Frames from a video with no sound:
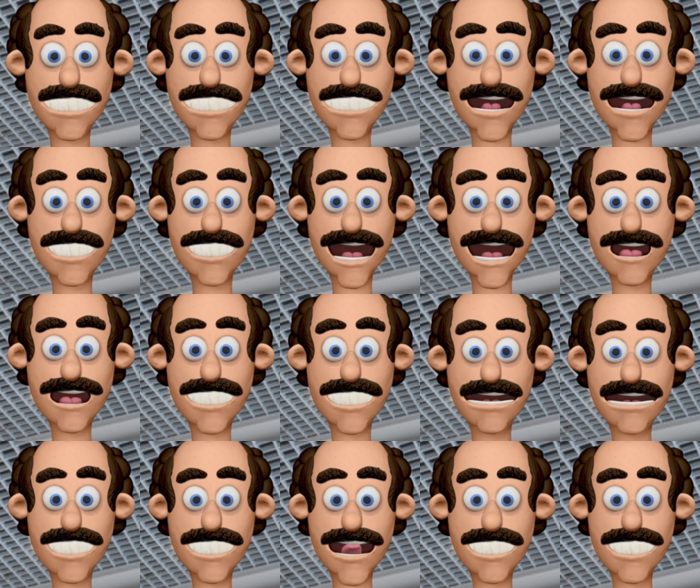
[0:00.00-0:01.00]

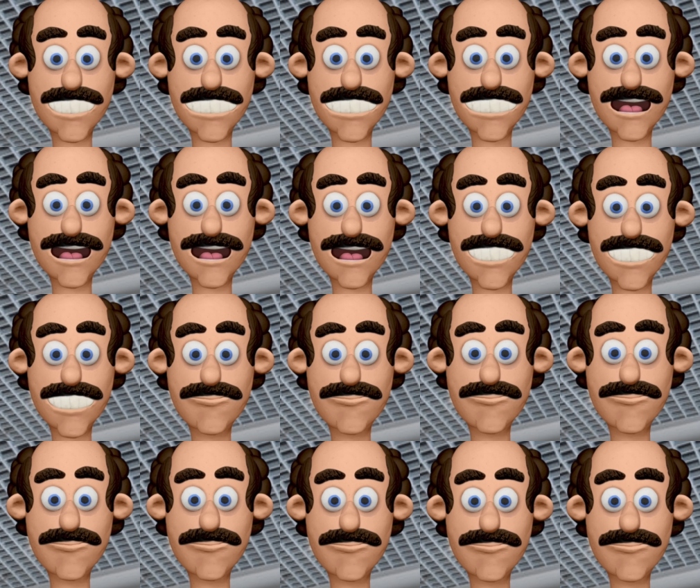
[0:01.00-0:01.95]
Environmental concerns.